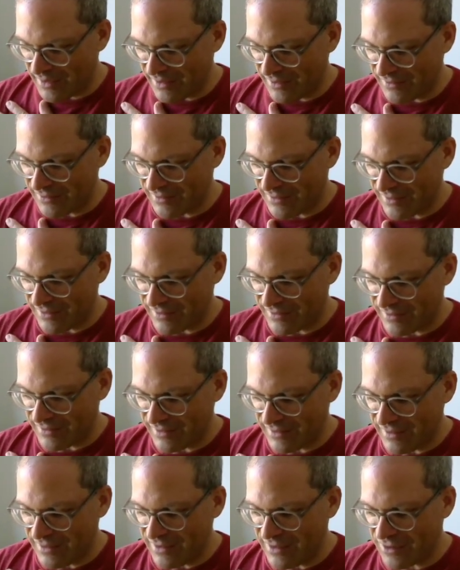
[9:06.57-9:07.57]
is that
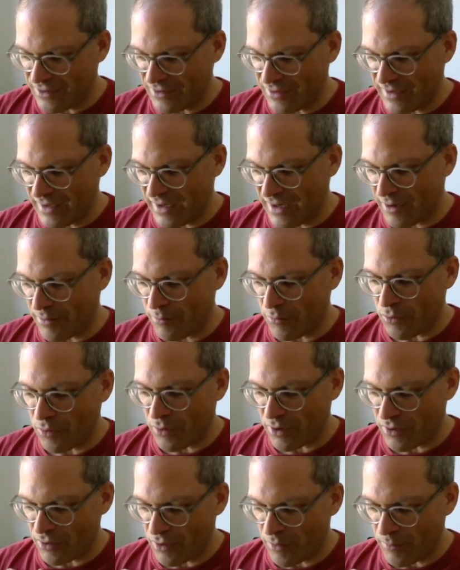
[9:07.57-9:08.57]
here they are
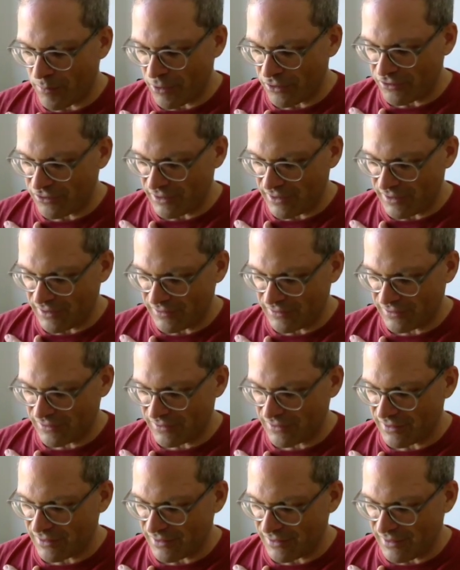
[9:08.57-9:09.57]
more homogeneous
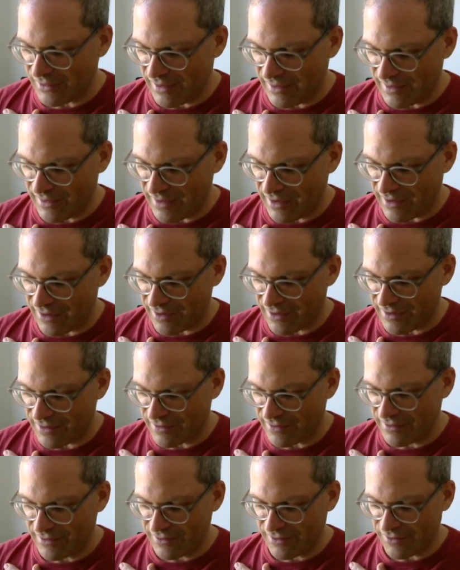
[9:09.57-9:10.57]
than they are
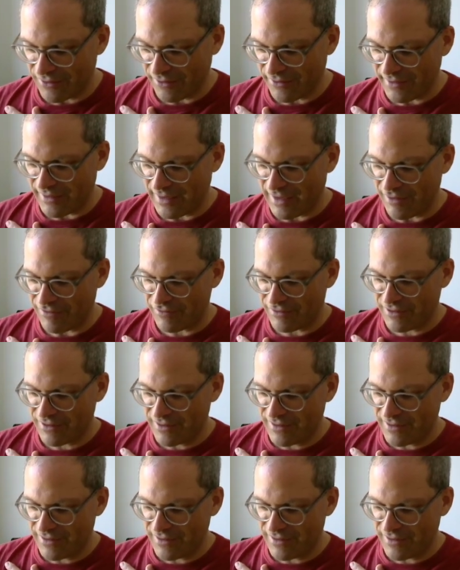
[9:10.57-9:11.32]
on the left.